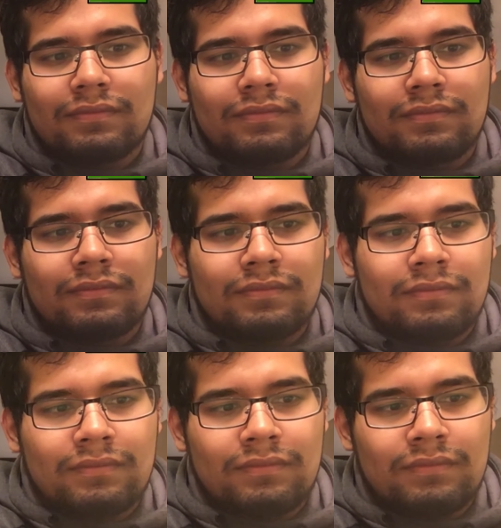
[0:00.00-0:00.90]

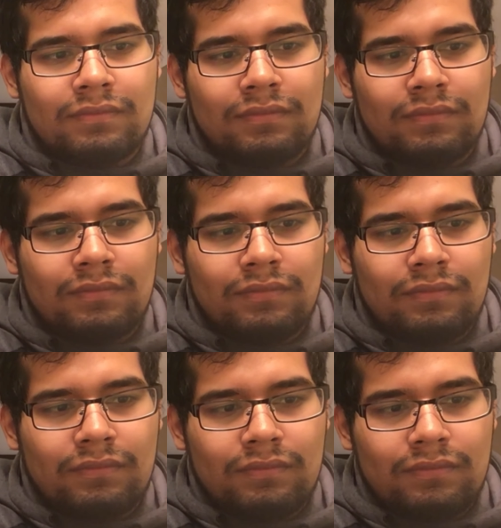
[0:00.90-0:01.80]

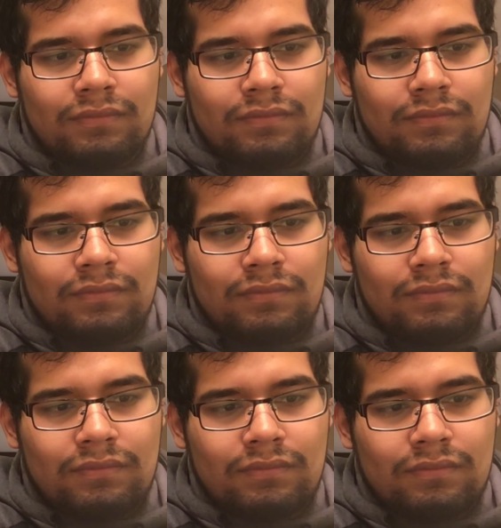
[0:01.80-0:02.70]

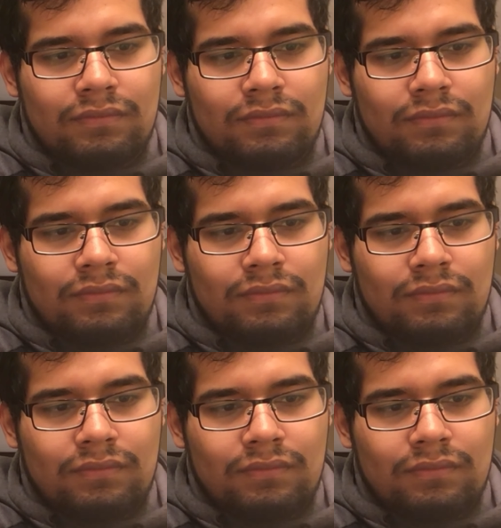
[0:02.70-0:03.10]
(silent)